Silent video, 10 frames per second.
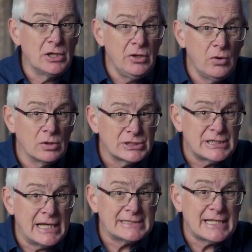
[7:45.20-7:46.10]
the law
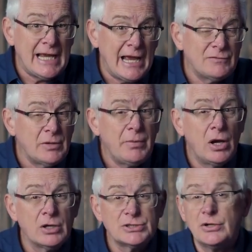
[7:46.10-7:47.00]
says they have to
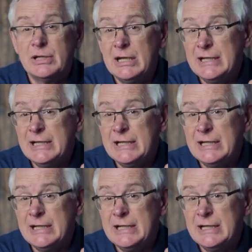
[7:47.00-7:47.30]
pass on at